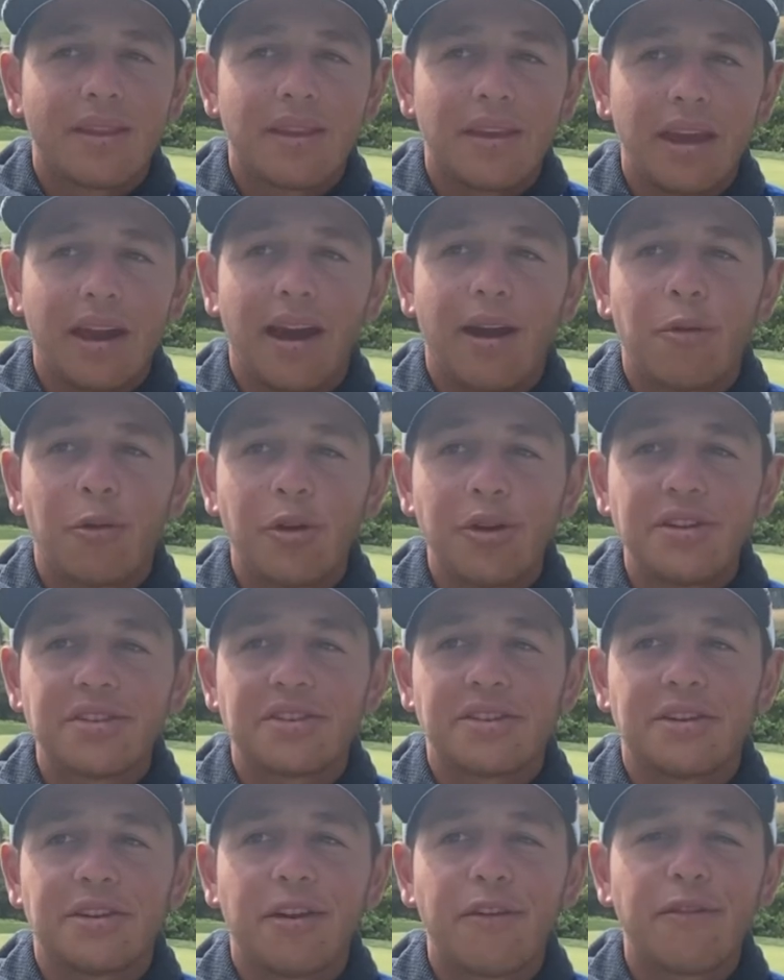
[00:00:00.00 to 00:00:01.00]
Yeah, I really
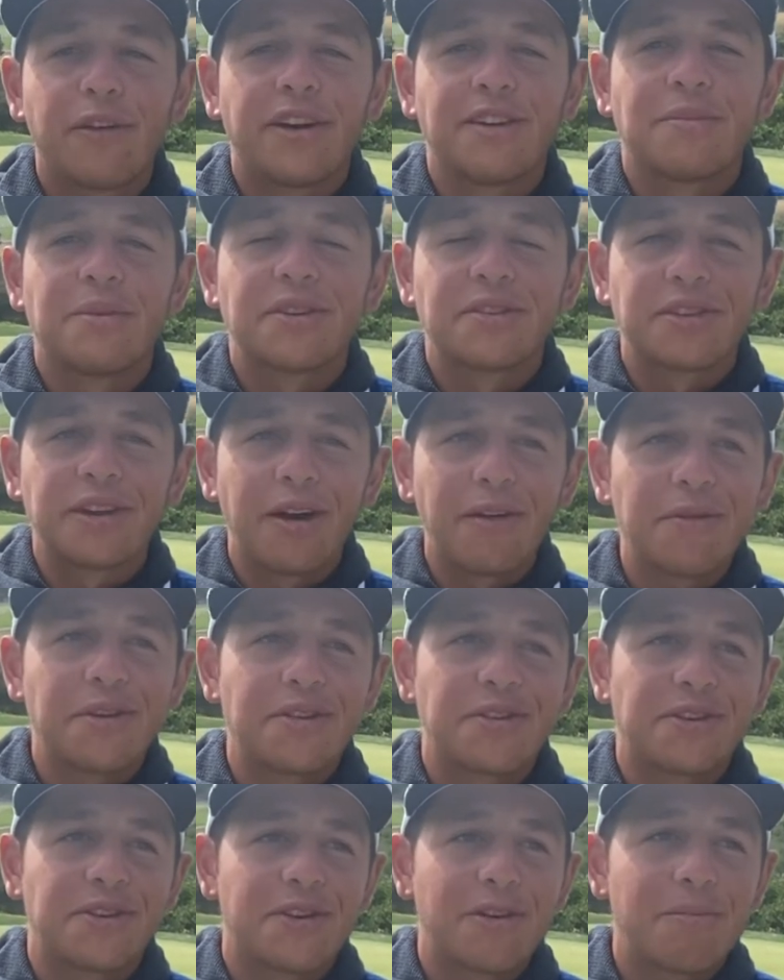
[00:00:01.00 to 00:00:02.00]
solidifies myself as
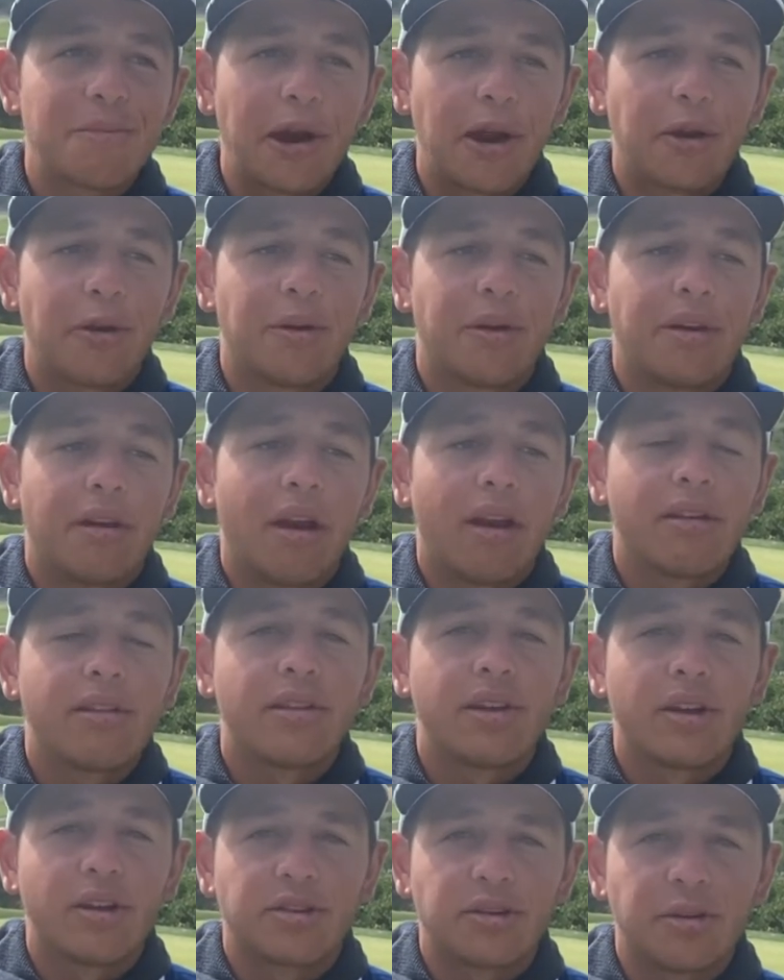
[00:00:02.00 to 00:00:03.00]
a good putter, and not
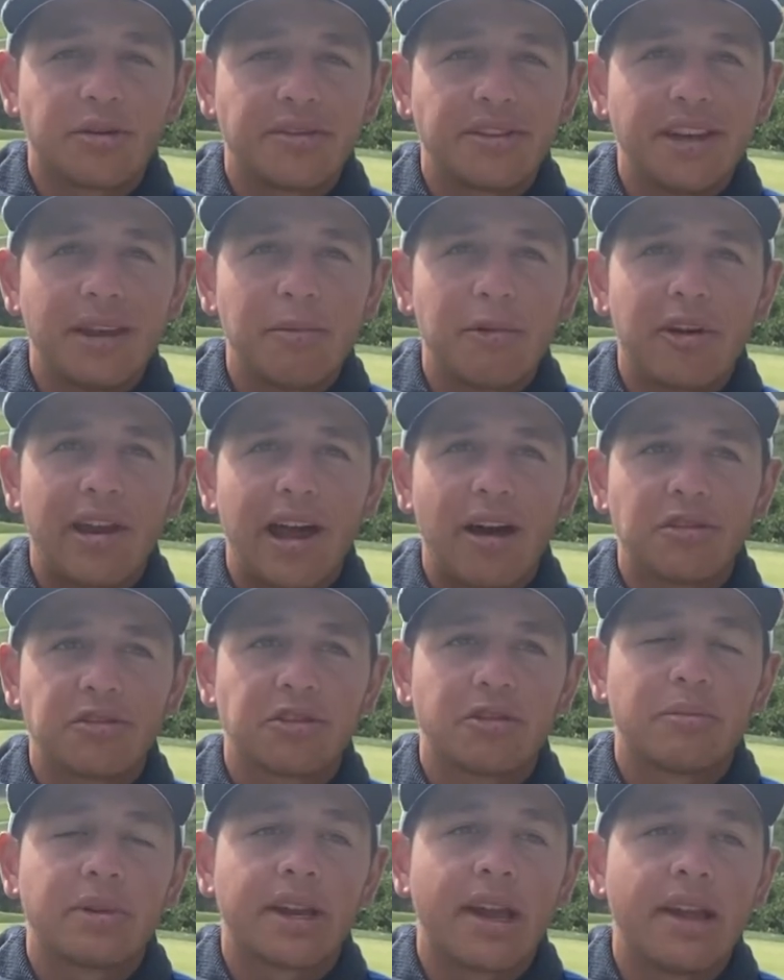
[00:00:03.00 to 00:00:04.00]
only is our team on
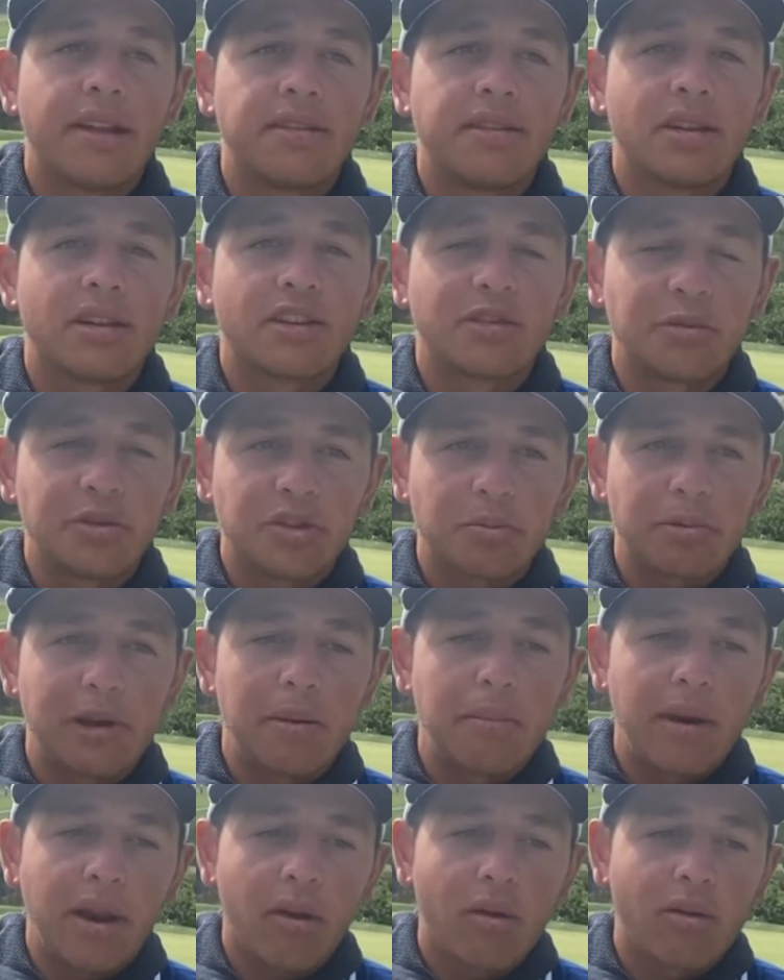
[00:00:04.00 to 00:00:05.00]
Alistair McKenzie, because we used to play
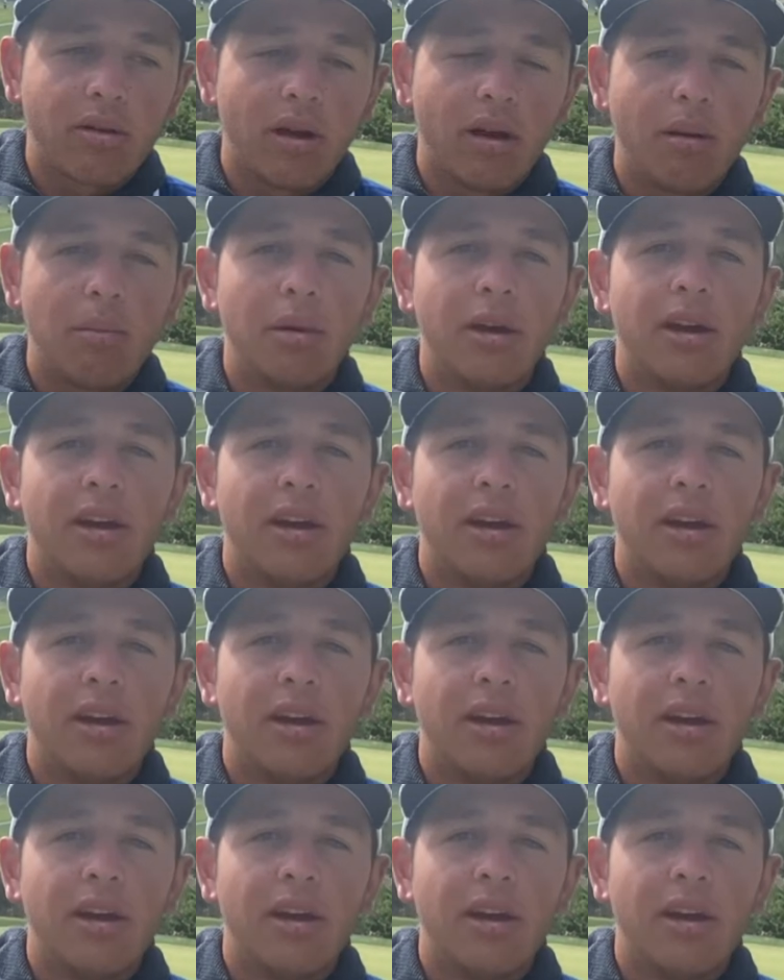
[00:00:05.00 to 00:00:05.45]
Meadow Club,